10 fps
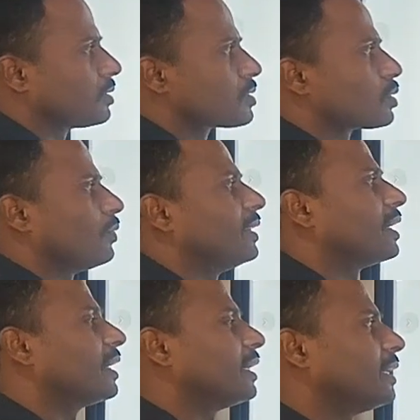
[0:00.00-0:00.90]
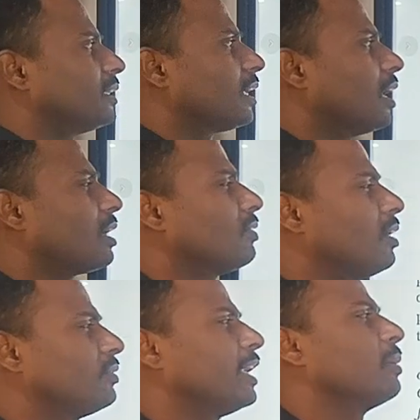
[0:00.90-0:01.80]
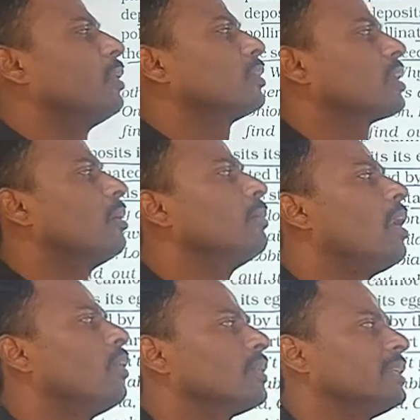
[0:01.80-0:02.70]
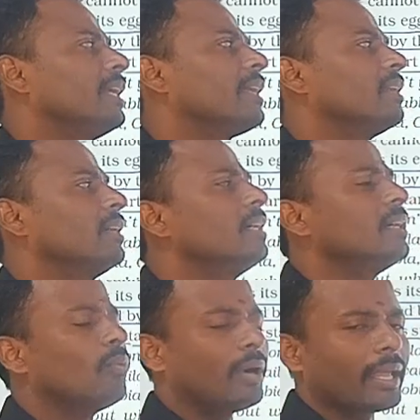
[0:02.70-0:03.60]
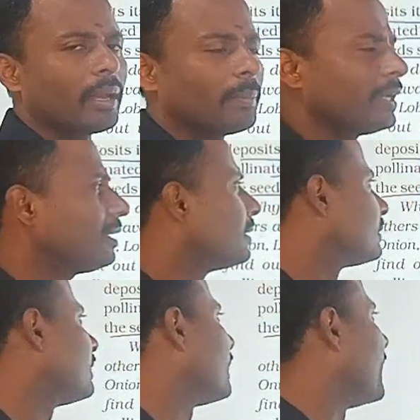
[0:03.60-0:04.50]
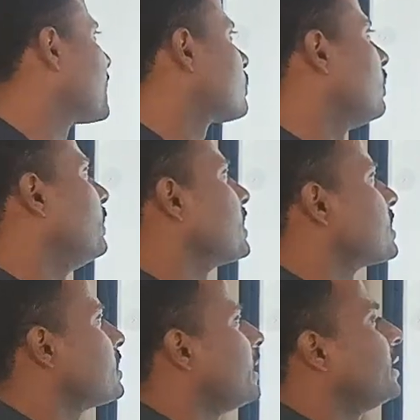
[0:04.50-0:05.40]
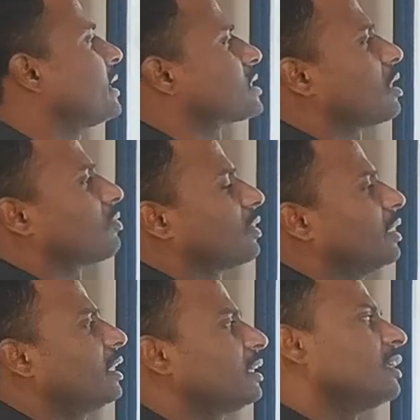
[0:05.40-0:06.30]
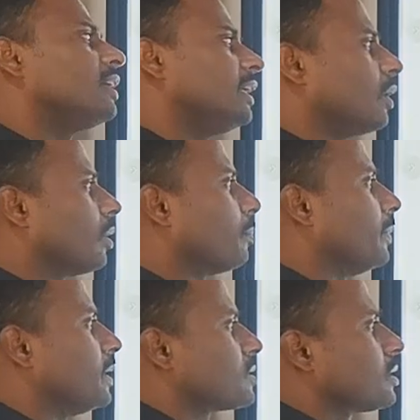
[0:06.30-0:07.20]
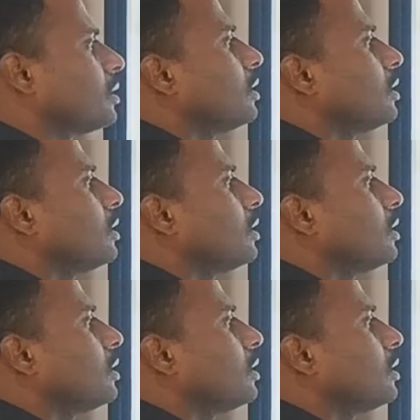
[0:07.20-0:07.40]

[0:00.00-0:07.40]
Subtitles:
So when they get entered, the larva of the moth come out there. What happened? That eggs will be the seed they start for that developments.